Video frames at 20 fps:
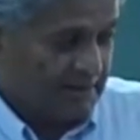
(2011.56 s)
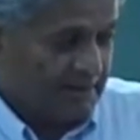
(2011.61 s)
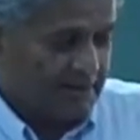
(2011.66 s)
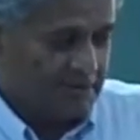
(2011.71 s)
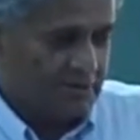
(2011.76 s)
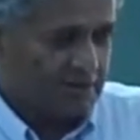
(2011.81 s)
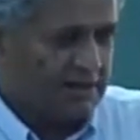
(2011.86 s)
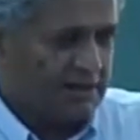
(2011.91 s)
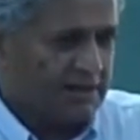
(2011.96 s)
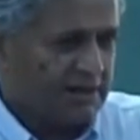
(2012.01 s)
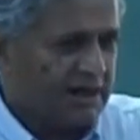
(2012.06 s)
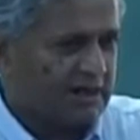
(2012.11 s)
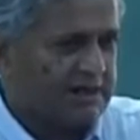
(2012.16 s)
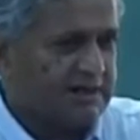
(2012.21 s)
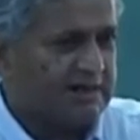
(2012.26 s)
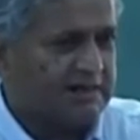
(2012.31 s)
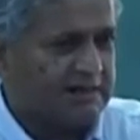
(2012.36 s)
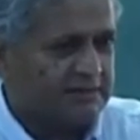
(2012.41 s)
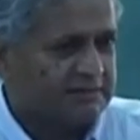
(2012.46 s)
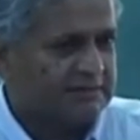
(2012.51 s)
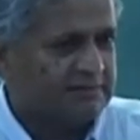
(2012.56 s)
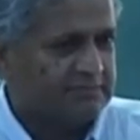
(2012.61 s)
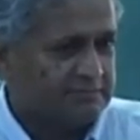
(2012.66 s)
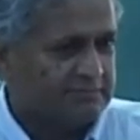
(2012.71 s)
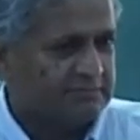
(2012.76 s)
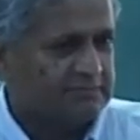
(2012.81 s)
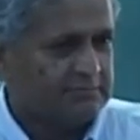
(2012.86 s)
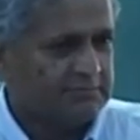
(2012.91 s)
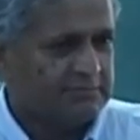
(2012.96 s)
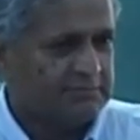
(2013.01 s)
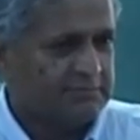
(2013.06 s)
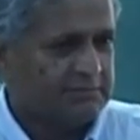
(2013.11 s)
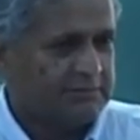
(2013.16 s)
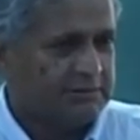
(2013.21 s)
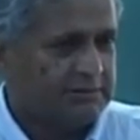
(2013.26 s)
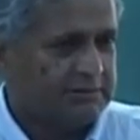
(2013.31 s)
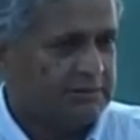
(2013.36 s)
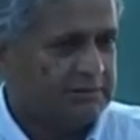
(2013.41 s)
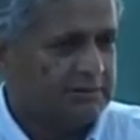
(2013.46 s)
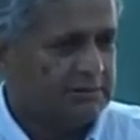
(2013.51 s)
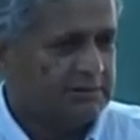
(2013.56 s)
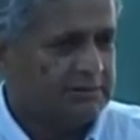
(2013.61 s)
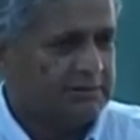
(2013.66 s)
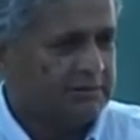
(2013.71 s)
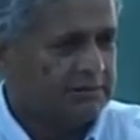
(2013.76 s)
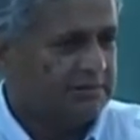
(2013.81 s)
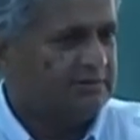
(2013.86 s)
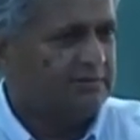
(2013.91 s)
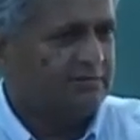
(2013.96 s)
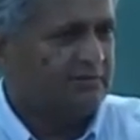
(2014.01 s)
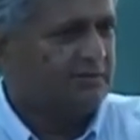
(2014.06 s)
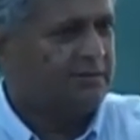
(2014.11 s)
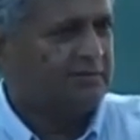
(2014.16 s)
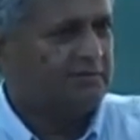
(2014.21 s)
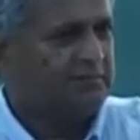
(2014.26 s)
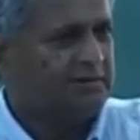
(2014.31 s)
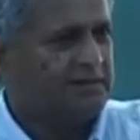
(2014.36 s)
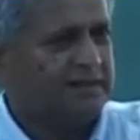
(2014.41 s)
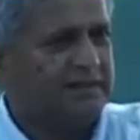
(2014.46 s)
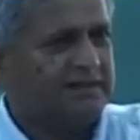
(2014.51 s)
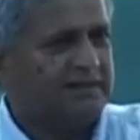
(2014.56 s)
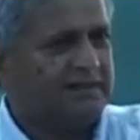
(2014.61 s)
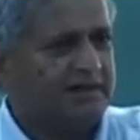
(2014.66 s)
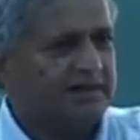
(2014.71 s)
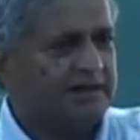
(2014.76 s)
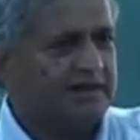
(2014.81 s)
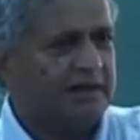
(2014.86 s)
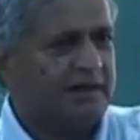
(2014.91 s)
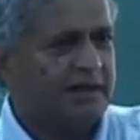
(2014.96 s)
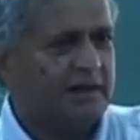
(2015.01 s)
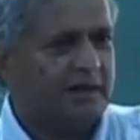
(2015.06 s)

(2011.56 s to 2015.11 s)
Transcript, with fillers: There was a contract uh, for building that